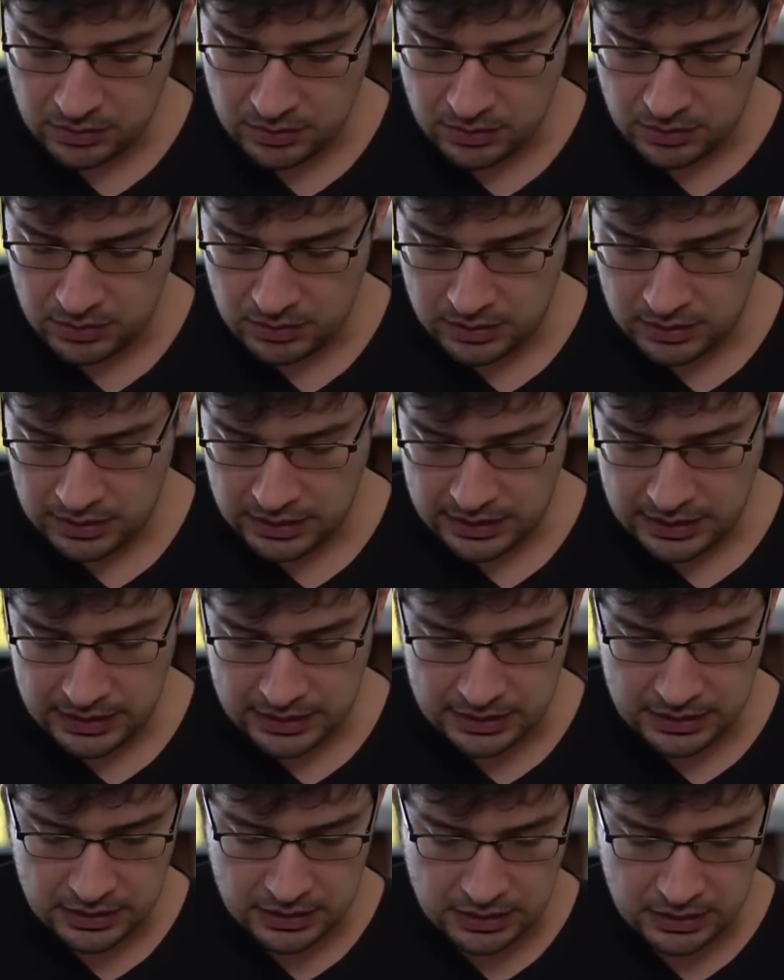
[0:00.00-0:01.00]

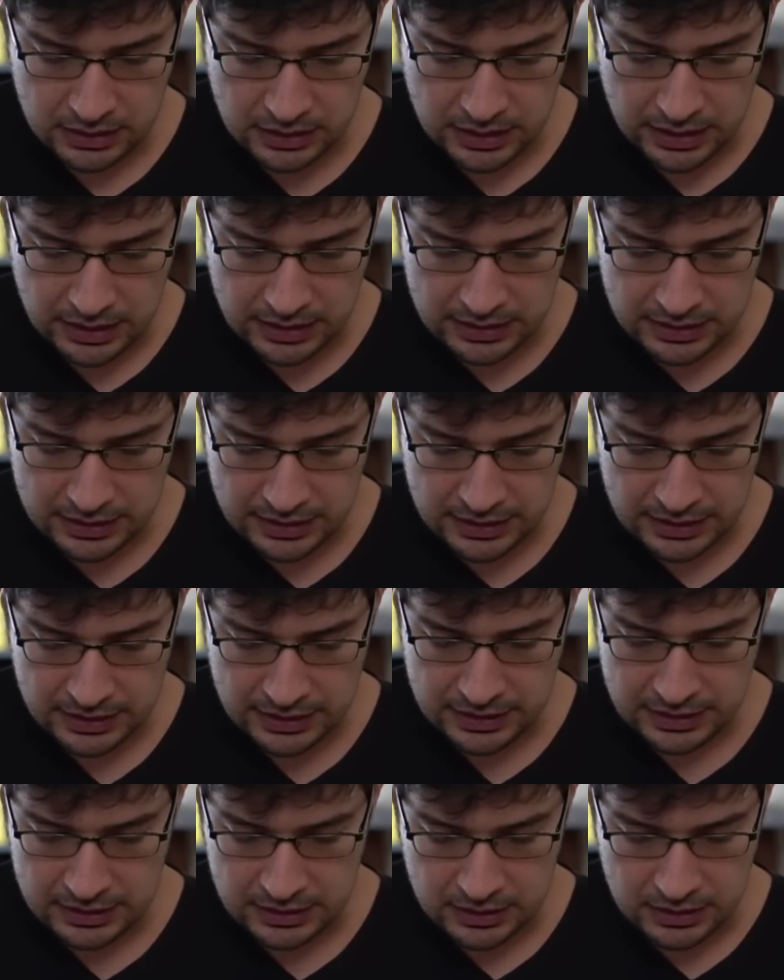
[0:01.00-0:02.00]
here and
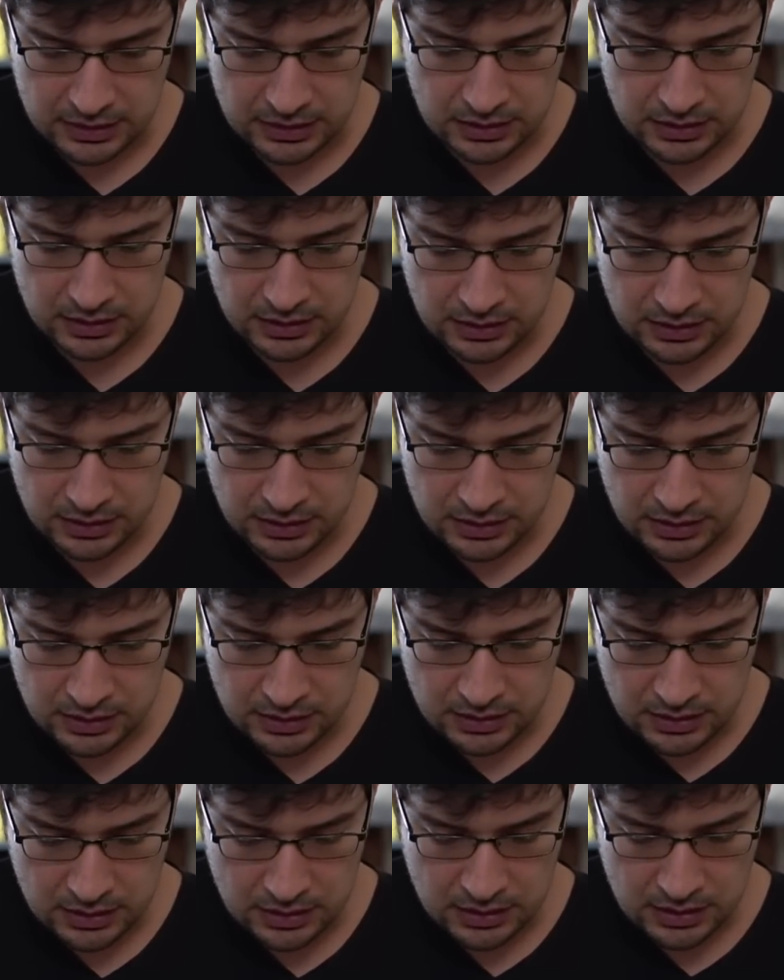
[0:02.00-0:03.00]
here
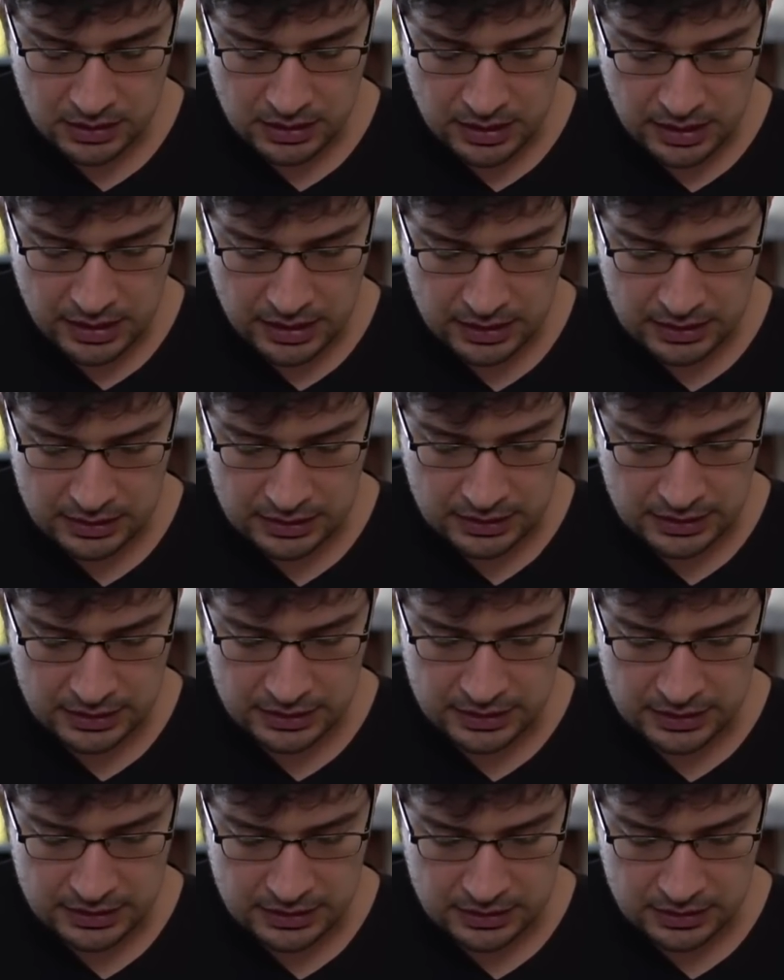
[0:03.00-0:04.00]
and
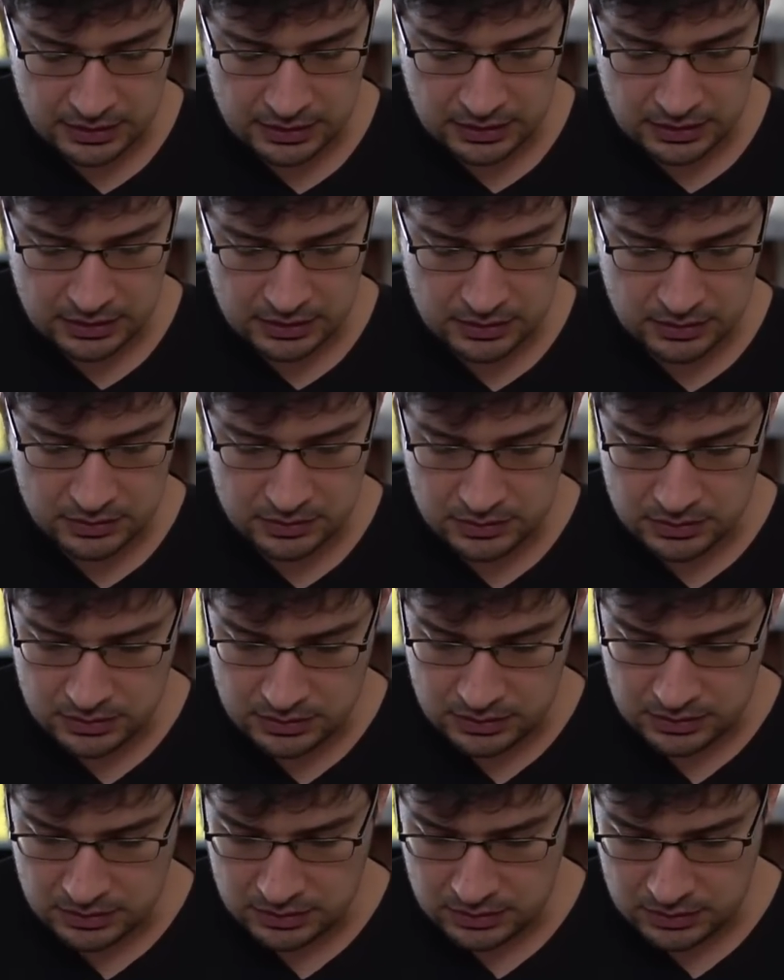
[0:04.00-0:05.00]
here,
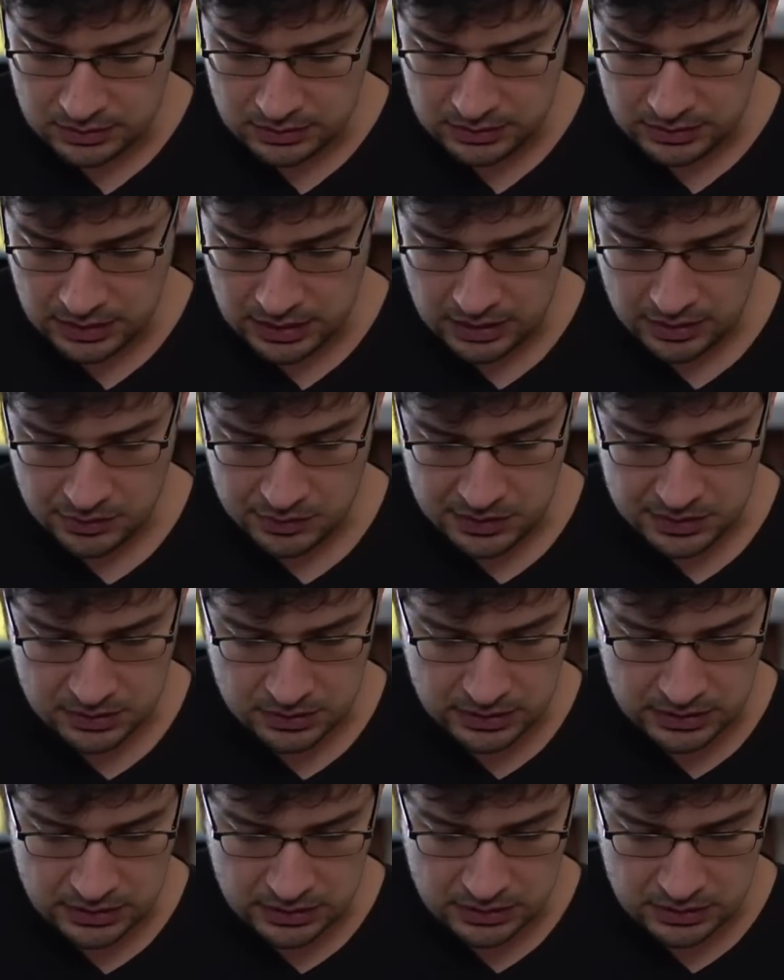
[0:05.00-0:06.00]
yellow and
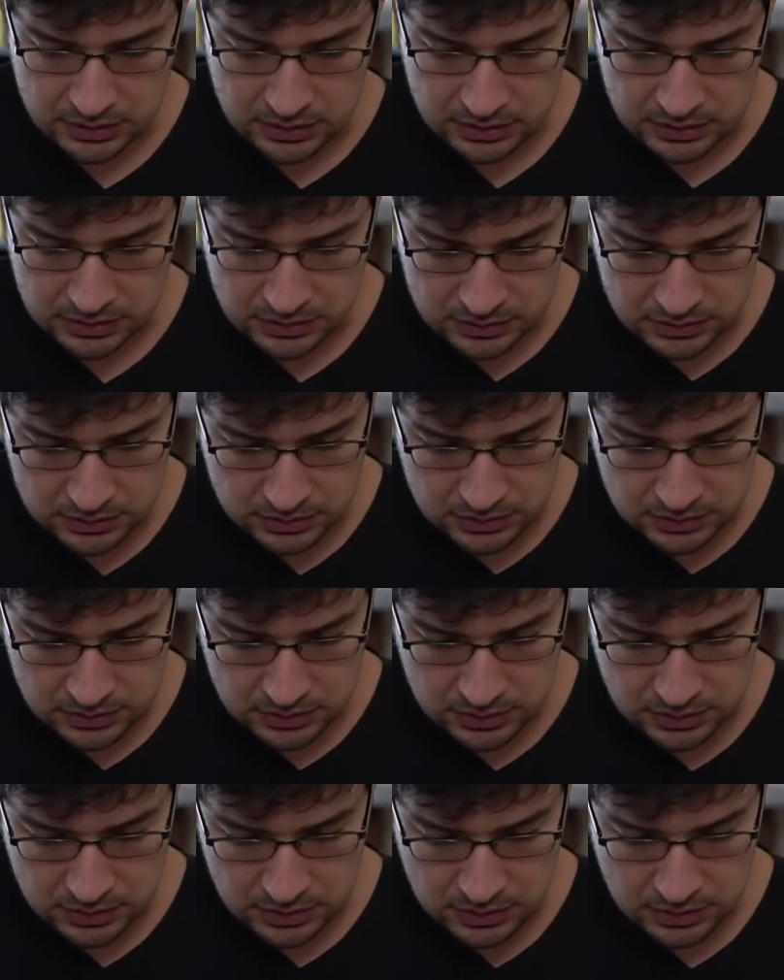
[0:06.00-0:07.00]
green are
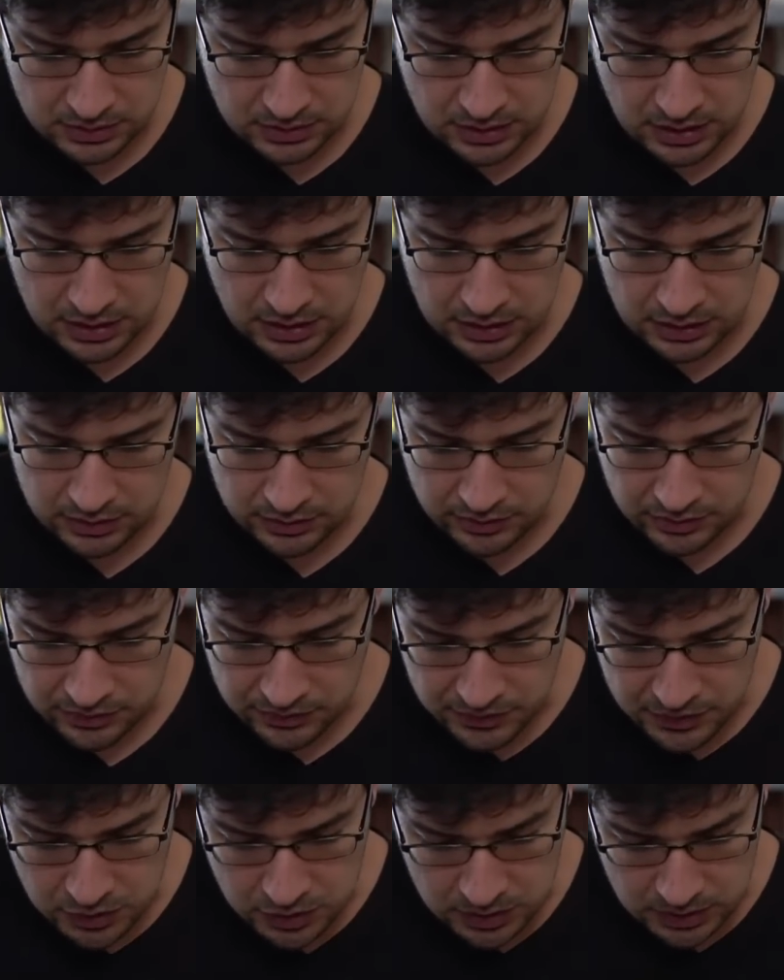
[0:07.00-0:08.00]
not
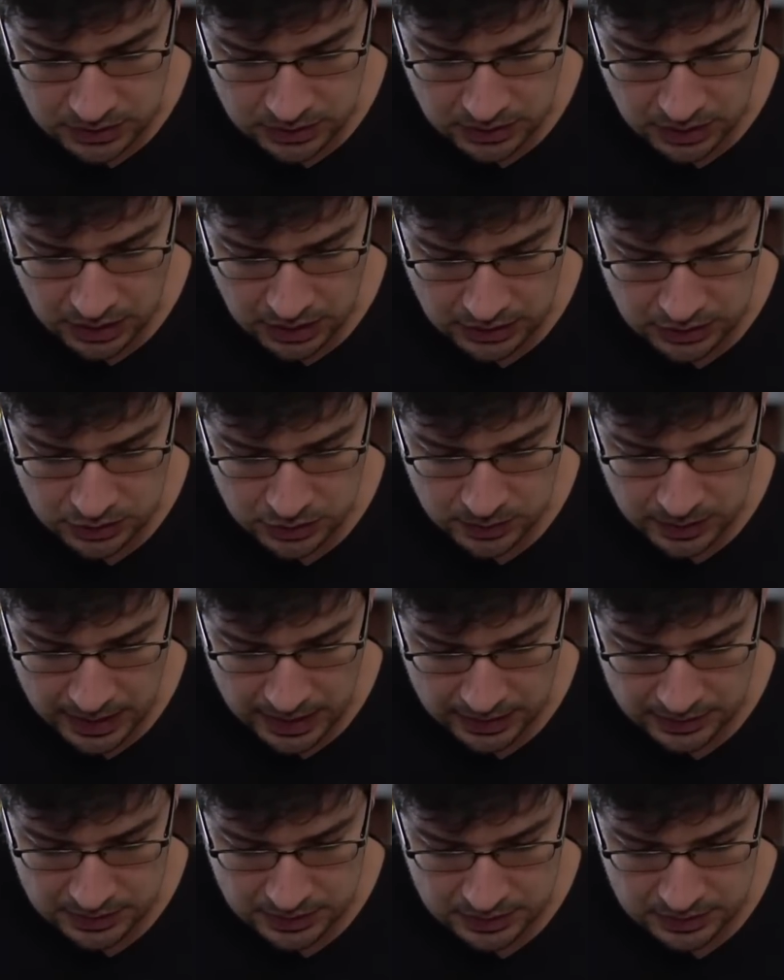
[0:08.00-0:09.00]
sufficient
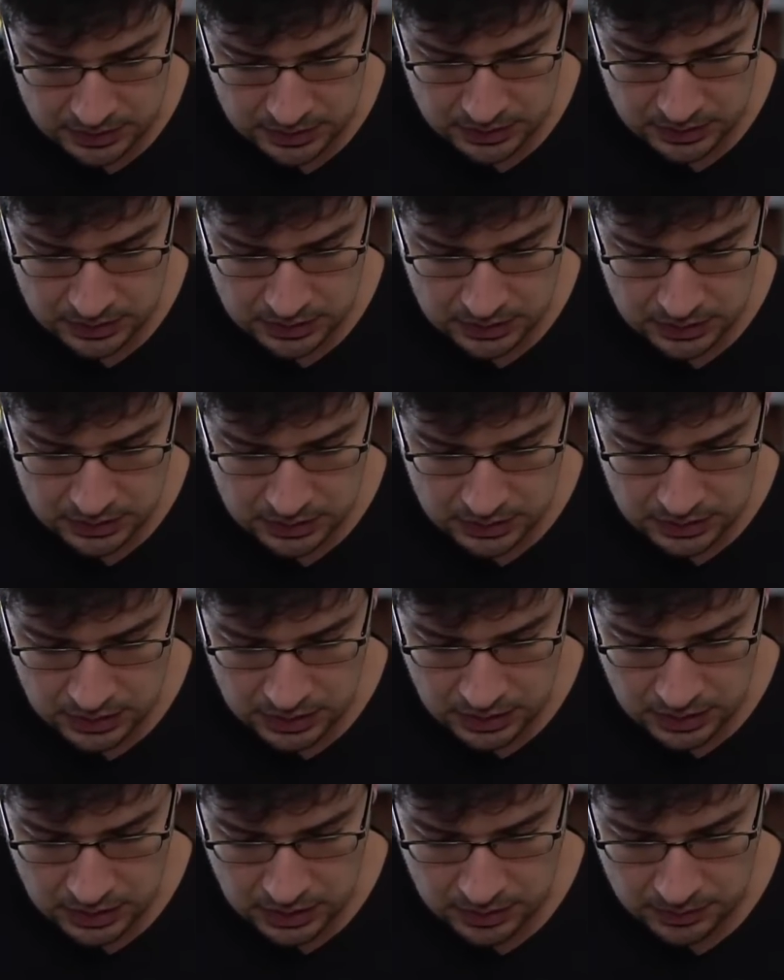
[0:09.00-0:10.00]
contrast.
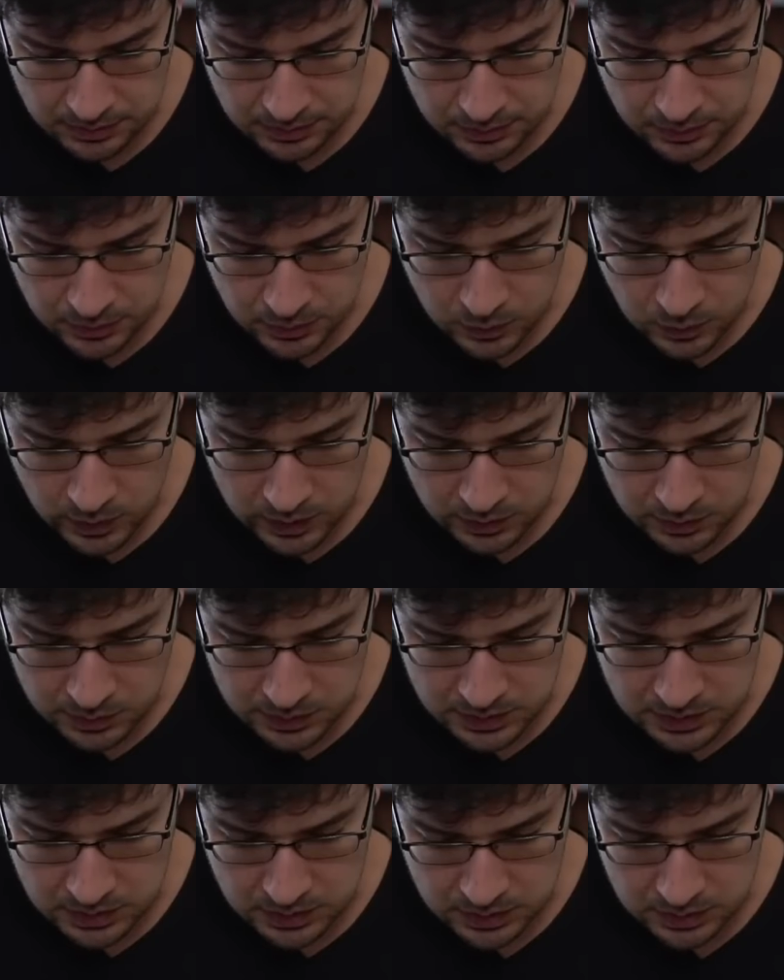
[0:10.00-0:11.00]
Why don't we
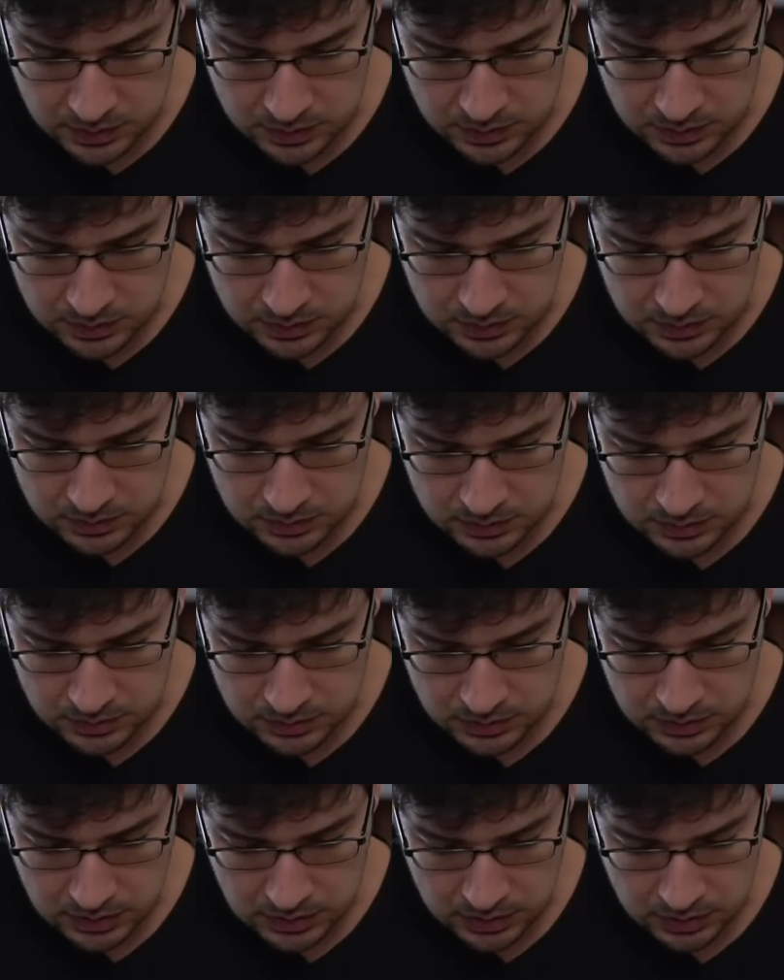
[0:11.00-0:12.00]
do,
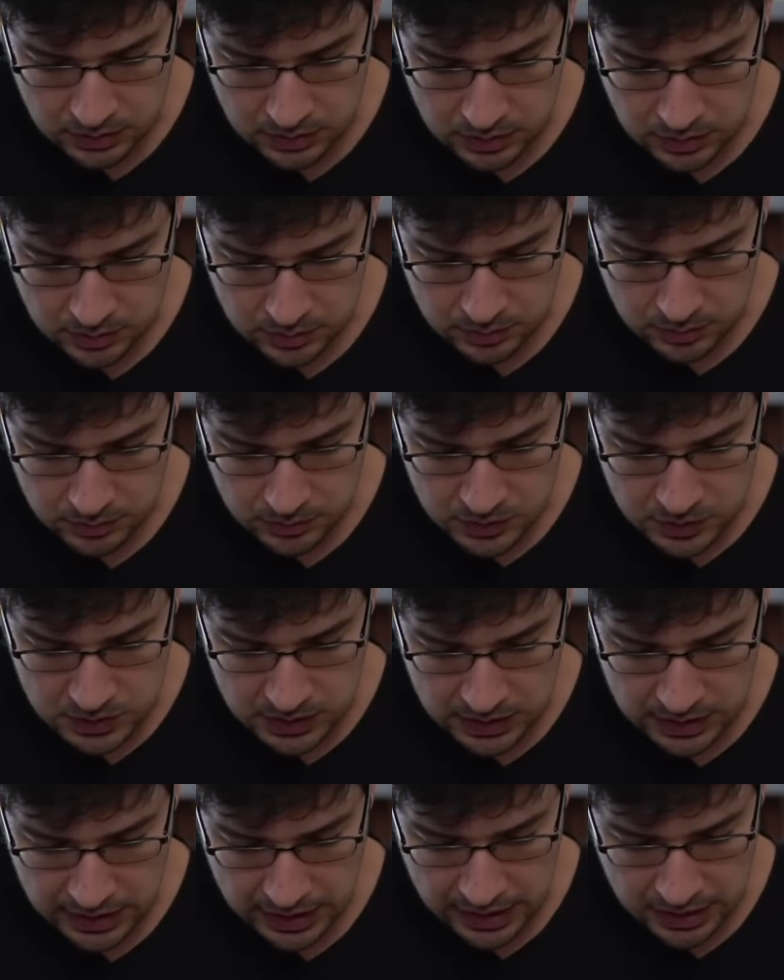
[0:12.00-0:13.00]
I don't know,
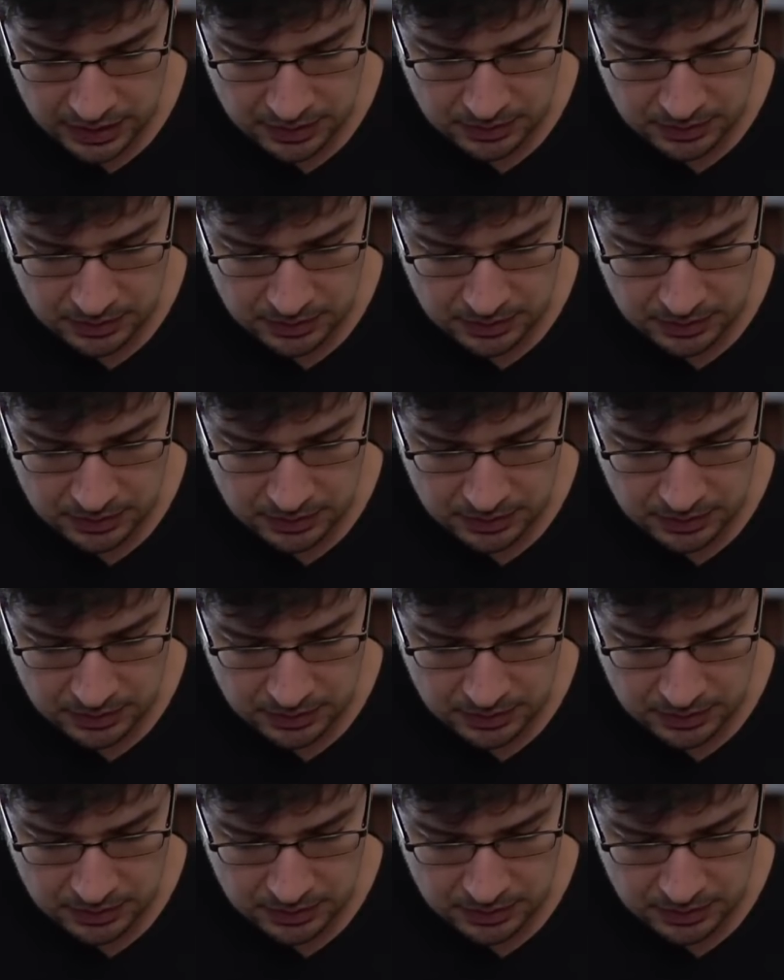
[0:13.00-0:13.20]
cyan.